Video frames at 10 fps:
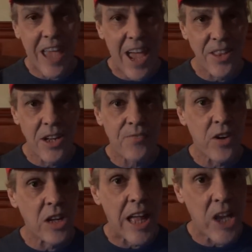candidate for
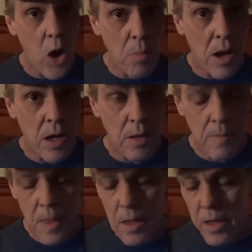glaucoma.
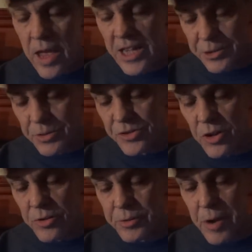As a result,